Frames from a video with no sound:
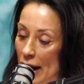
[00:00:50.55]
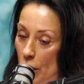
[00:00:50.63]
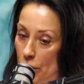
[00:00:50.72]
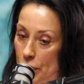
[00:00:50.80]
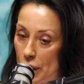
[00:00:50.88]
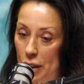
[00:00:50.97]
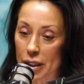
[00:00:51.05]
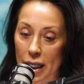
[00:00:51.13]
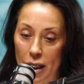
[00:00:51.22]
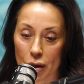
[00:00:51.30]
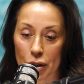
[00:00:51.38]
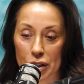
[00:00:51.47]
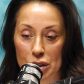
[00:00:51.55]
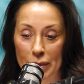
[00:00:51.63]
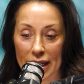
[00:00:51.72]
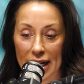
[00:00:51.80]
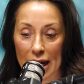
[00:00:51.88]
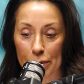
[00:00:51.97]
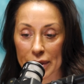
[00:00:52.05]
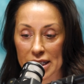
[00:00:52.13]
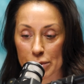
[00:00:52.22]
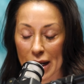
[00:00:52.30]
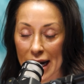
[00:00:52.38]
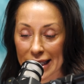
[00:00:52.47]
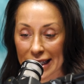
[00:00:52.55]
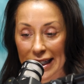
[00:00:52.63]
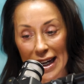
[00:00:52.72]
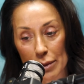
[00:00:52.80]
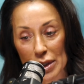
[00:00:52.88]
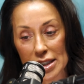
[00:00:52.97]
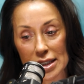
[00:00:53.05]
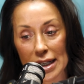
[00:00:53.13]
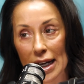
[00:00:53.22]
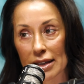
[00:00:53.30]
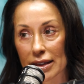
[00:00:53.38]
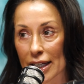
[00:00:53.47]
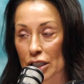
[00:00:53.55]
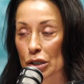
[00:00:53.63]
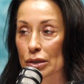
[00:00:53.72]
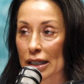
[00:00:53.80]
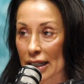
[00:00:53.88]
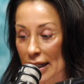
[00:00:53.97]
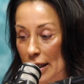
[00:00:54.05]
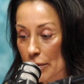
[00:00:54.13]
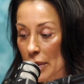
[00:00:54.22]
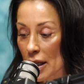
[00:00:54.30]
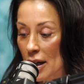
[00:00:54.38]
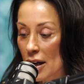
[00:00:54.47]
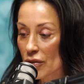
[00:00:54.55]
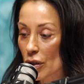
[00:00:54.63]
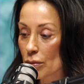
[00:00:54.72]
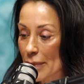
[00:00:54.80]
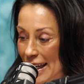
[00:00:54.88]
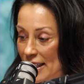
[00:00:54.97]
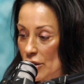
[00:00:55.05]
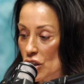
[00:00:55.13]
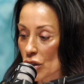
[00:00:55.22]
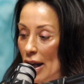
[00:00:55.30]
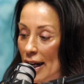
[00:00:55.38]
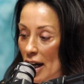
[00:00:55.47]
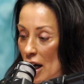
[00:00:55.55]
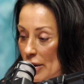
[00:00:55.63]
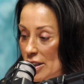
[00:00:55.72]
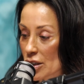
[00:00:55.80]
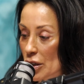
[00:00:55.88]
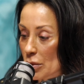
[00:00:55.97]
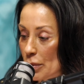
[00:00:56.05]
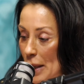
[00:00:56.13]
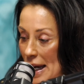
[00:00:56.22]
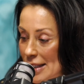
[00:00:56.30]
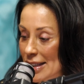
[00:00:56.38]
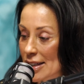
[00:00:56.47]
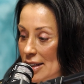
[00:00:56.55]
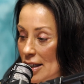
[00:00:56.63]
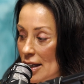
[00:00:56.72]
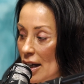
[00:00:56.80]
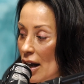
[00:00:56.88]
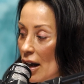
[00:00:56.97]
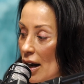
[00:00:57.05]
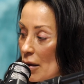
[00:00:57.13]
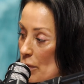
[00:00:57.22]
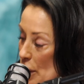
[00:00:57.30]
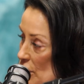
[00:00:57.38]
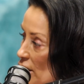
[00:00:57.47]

Alberto, hooked me up. He's behind the camera today. Thank you to him for making sure I always look best on both